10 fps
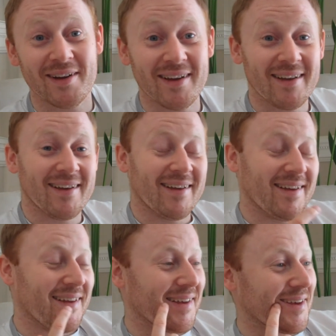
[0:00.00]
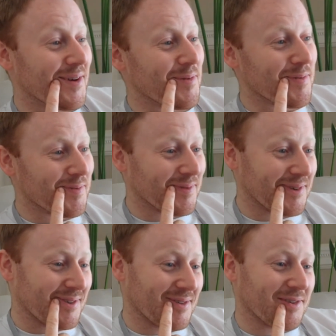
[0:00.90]
Yeah, yeah. Um,
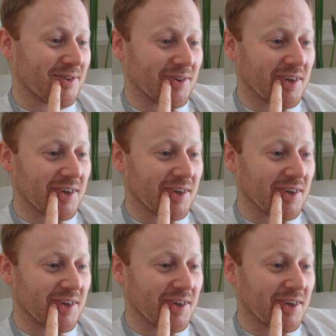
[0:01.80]
so